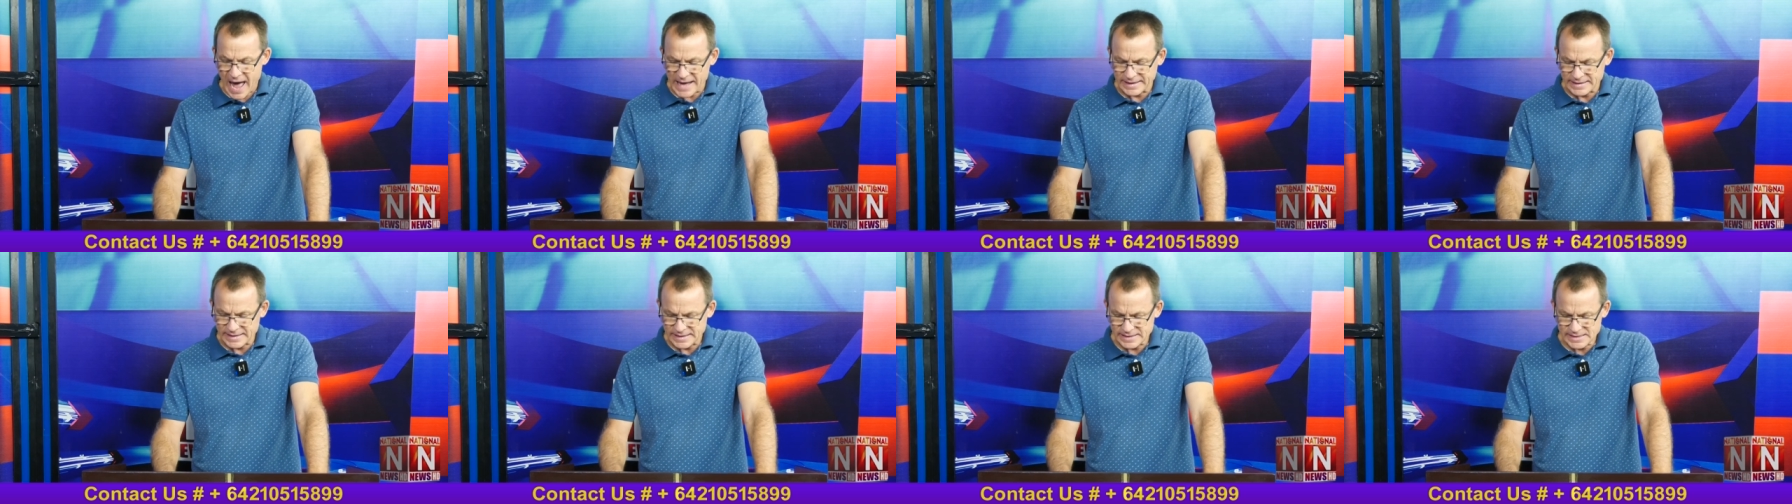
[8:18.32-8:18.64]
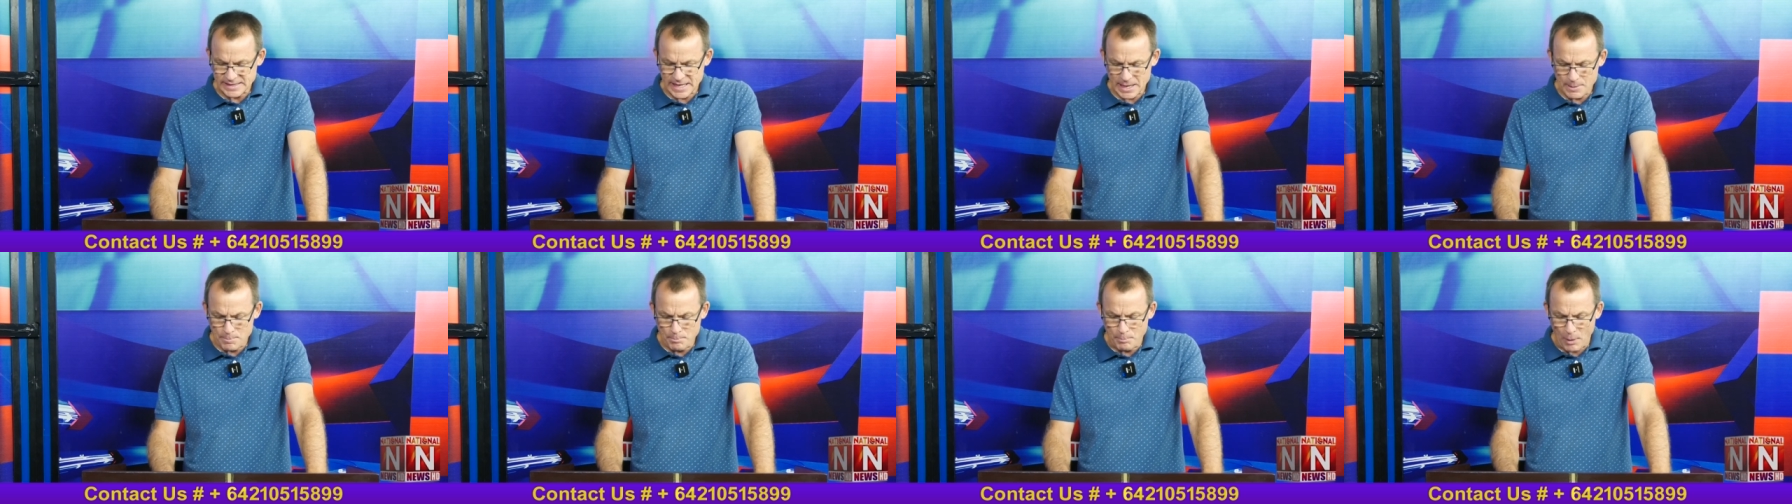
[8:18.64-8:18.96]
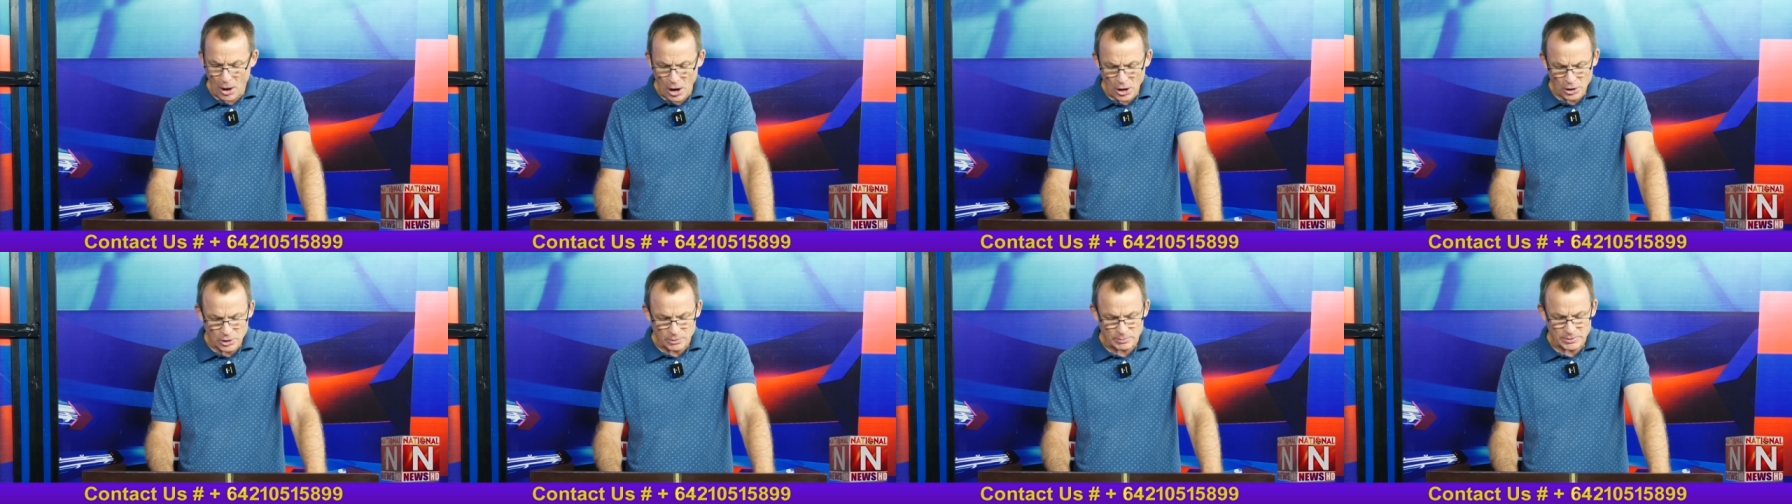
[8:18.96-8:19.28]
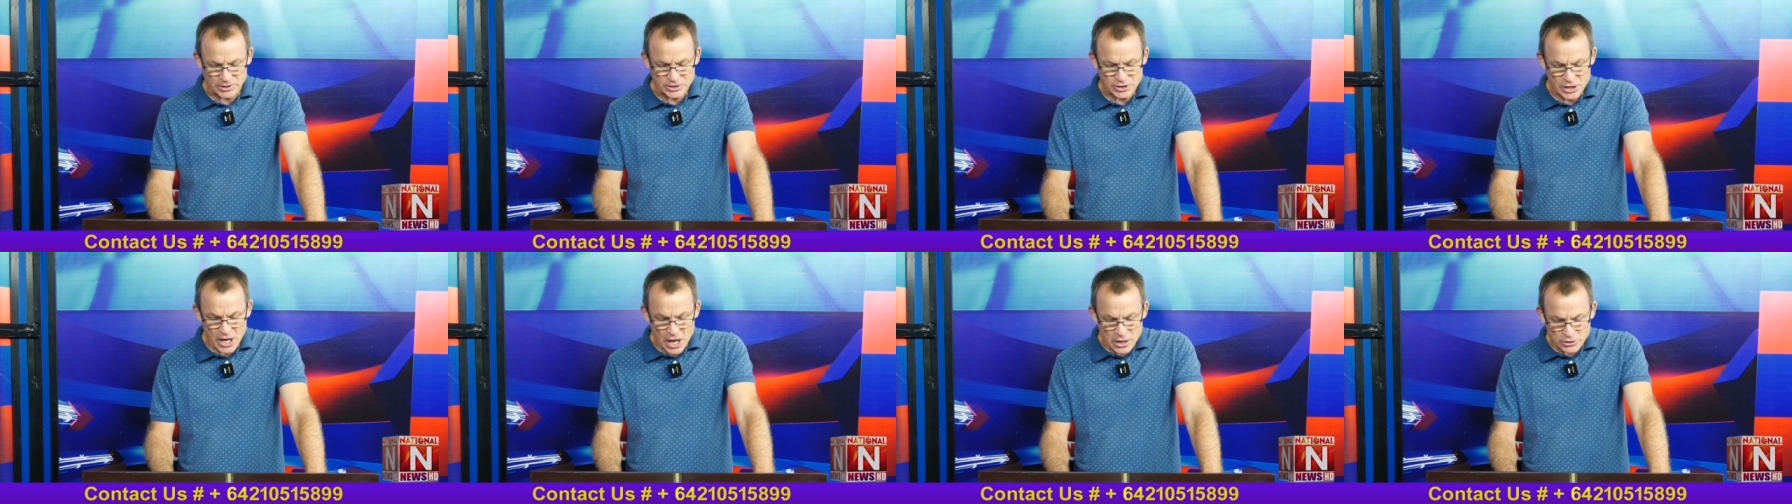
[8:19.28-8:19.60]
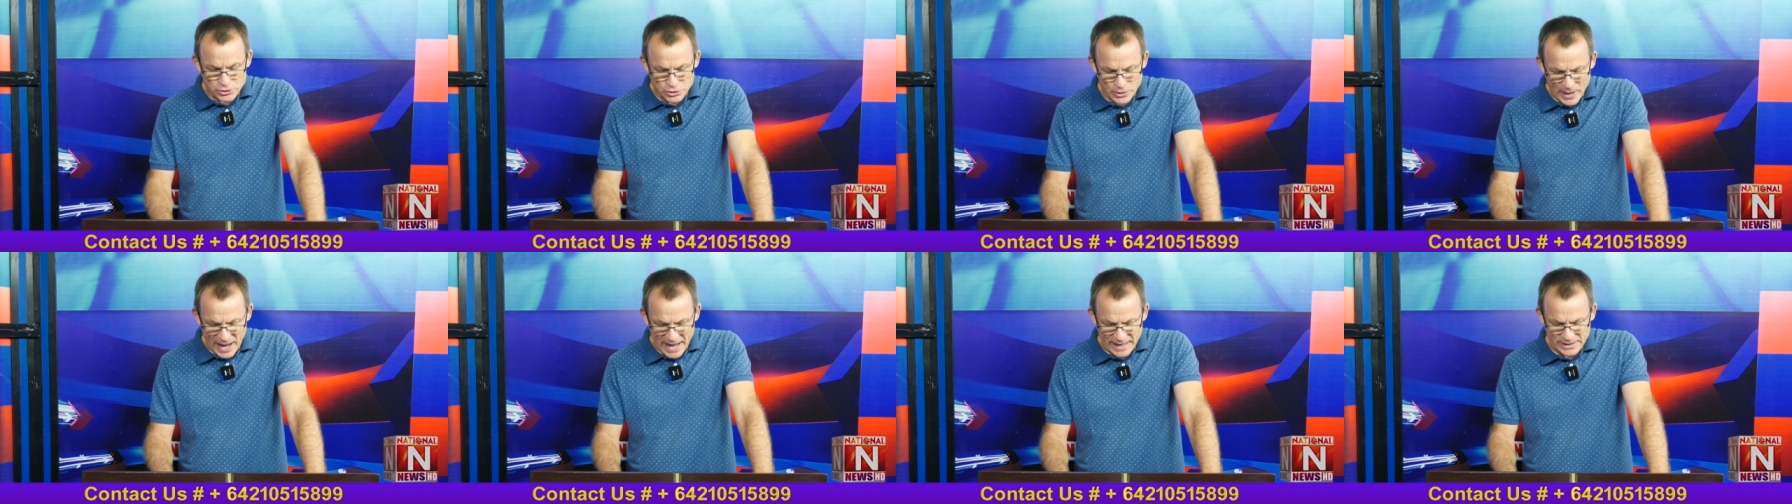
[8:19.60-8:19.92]
And they sent Barnabas
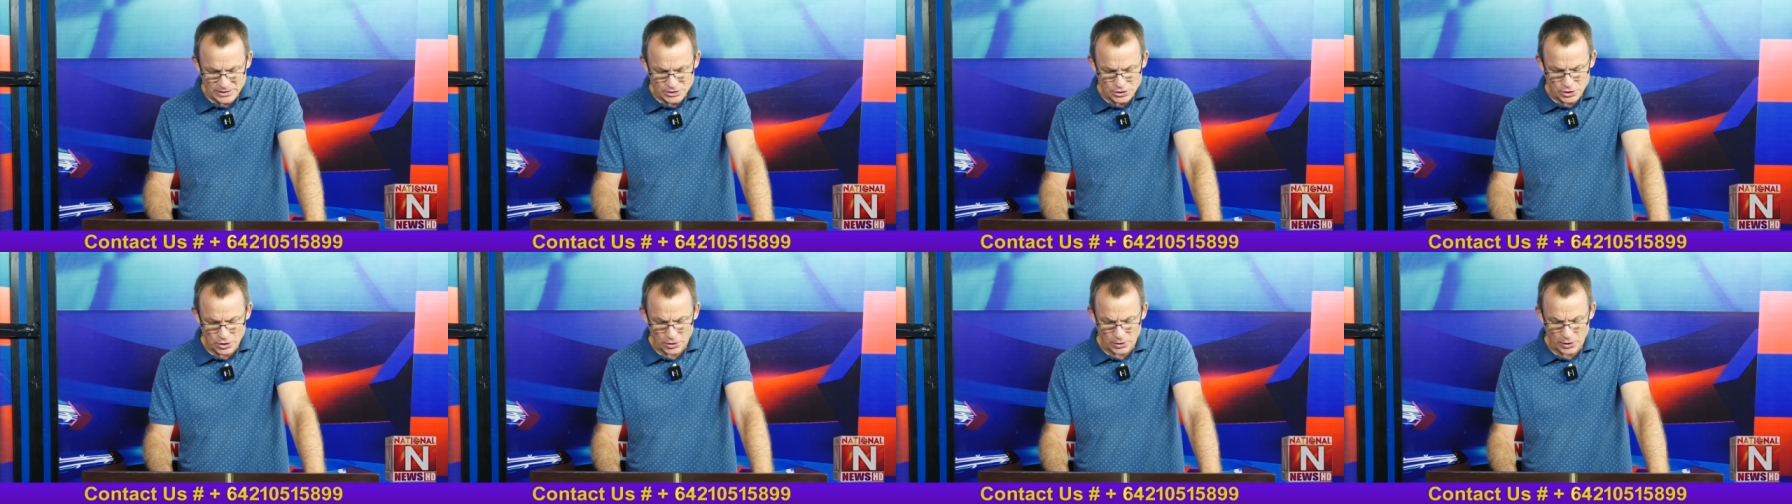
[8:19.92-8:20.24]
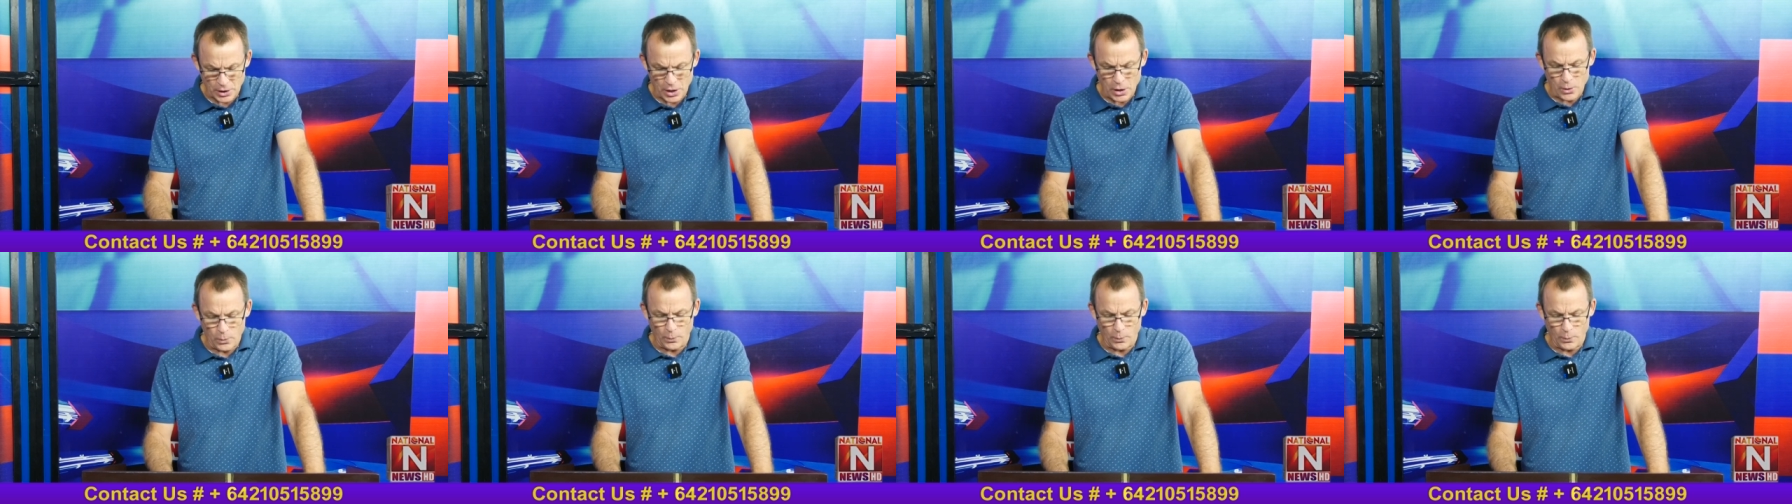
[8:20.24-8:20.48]
to Antioch.